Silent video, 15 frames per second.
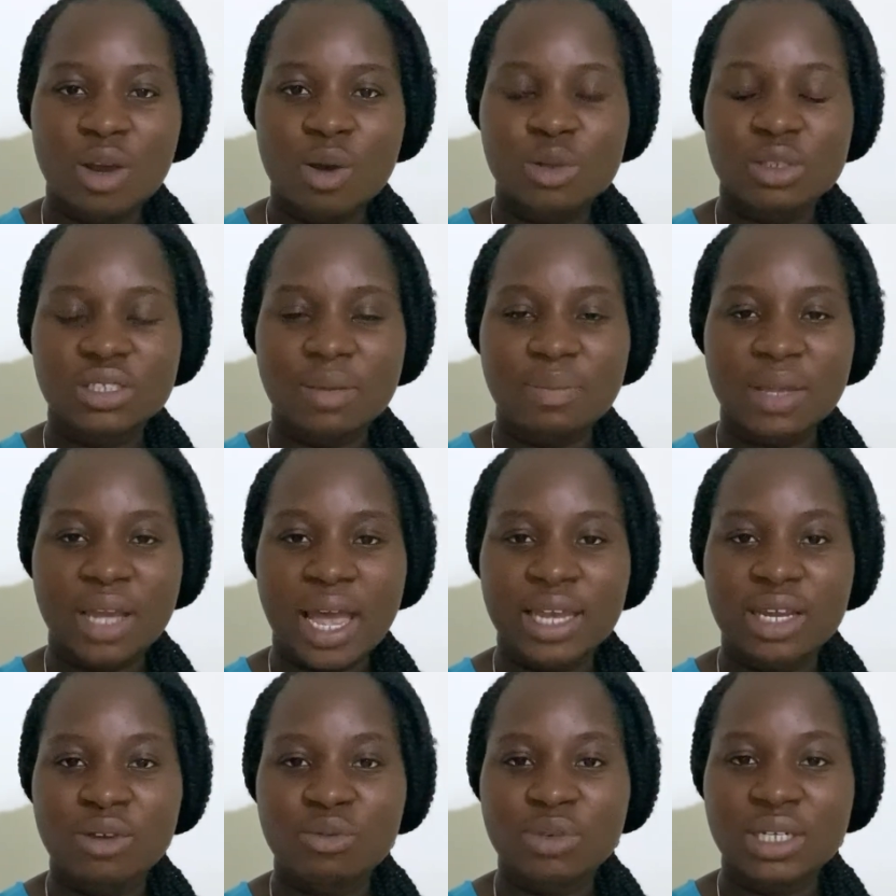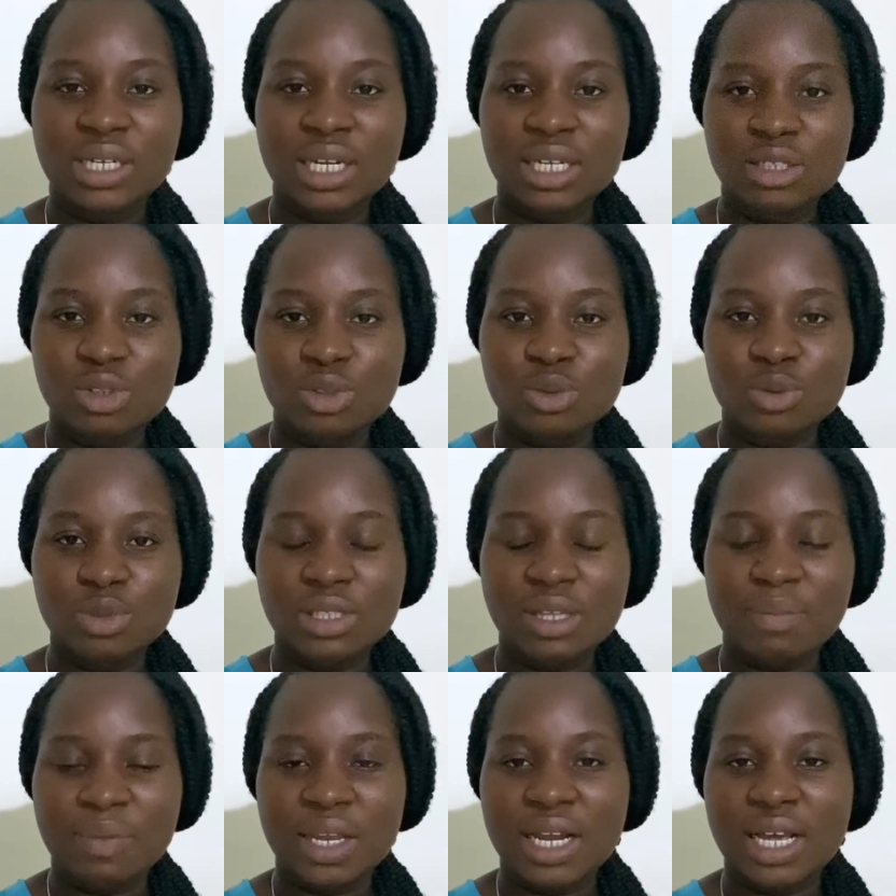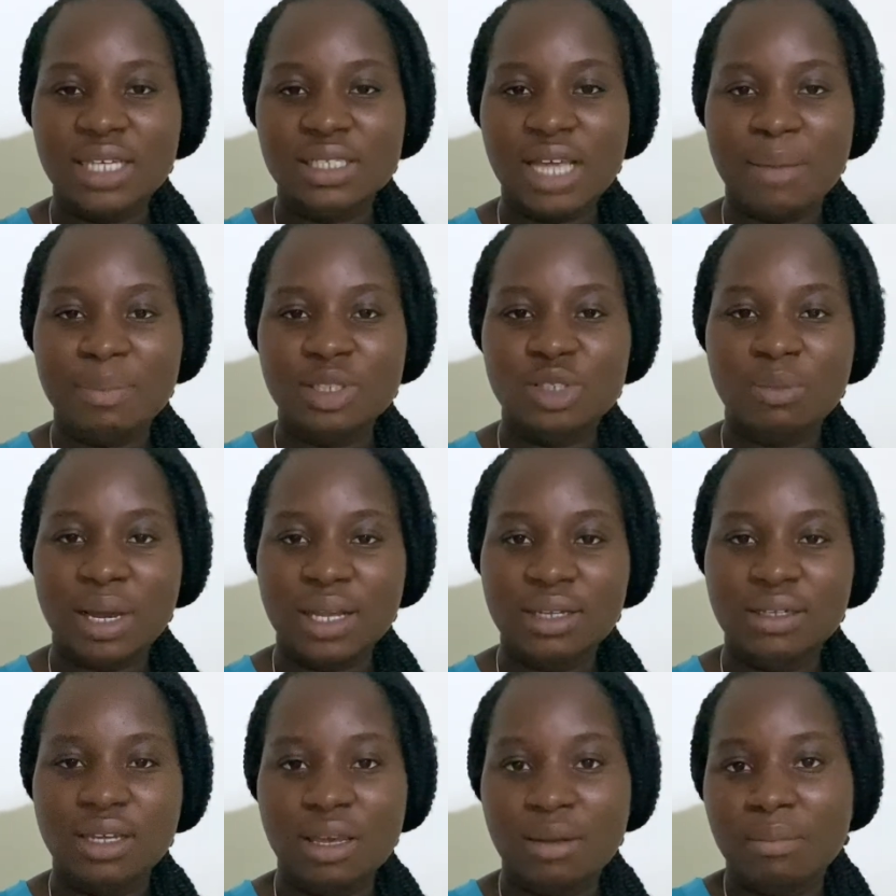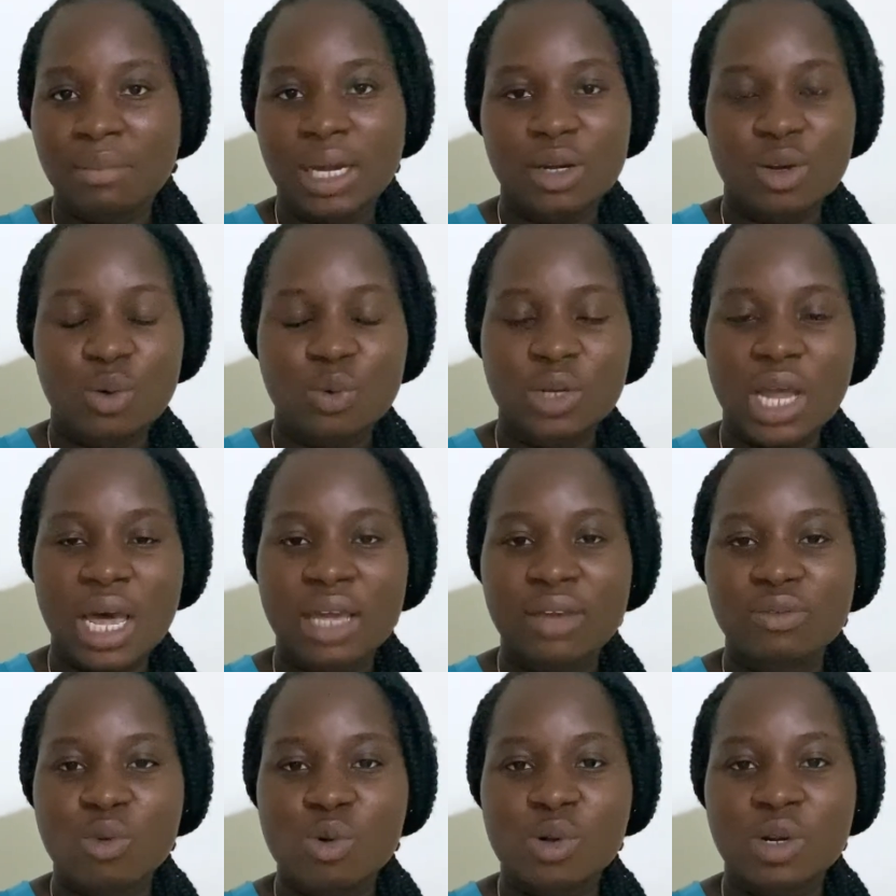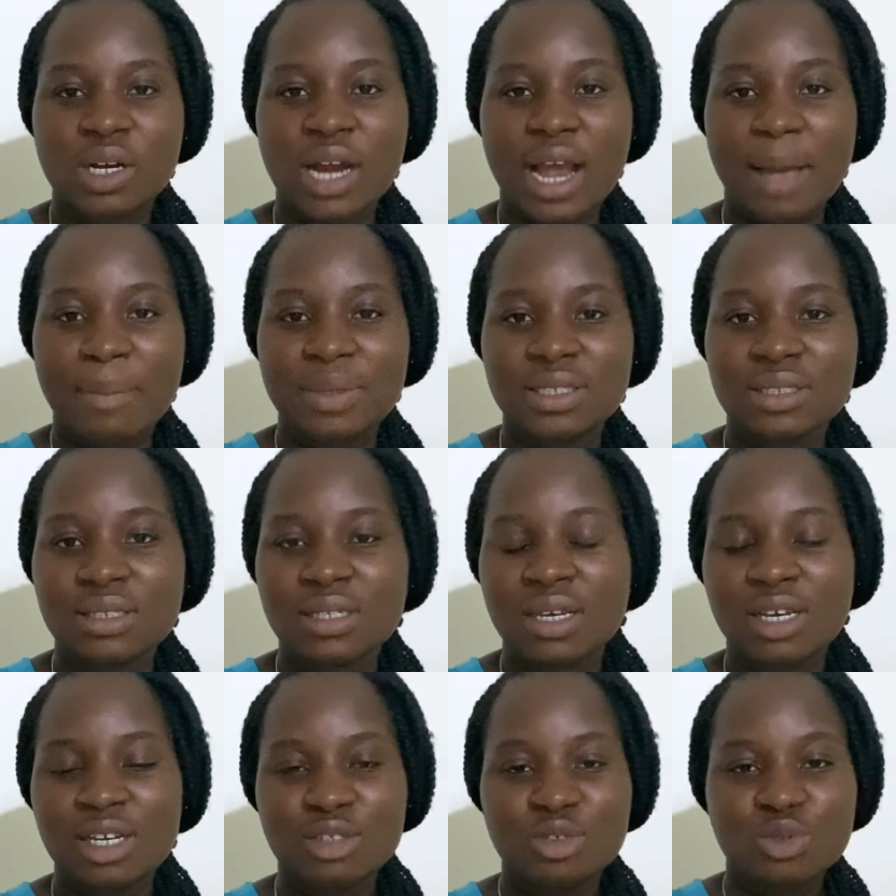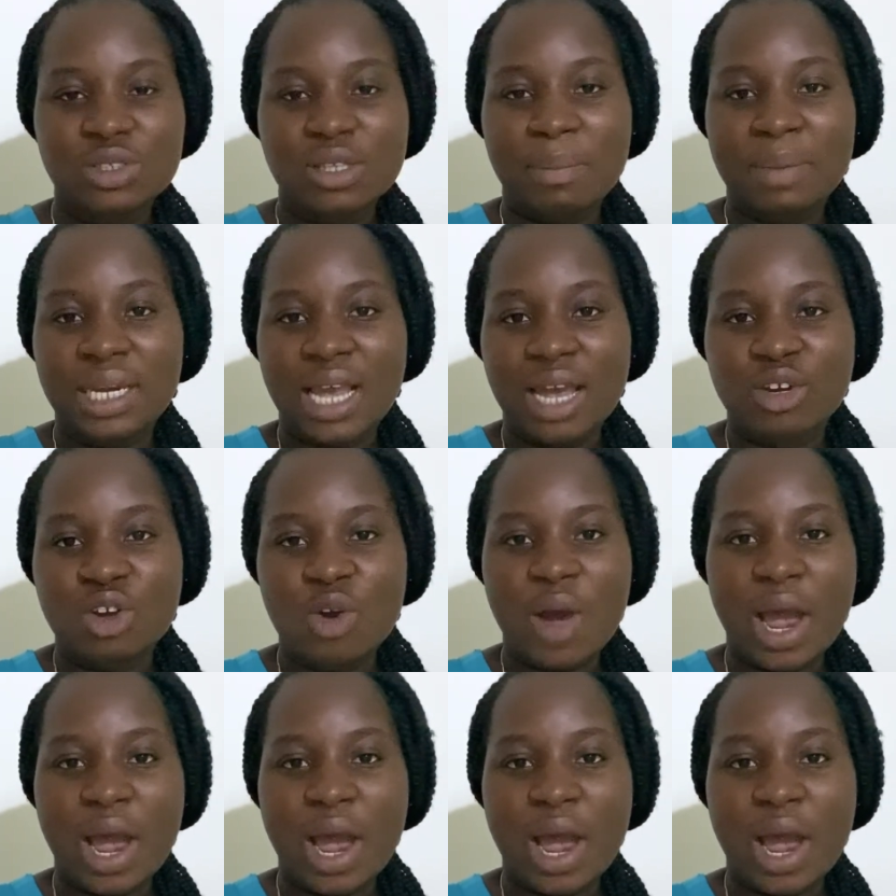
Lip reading: or something I can relate to, something that has happened to in my own life or happened to somebody I know.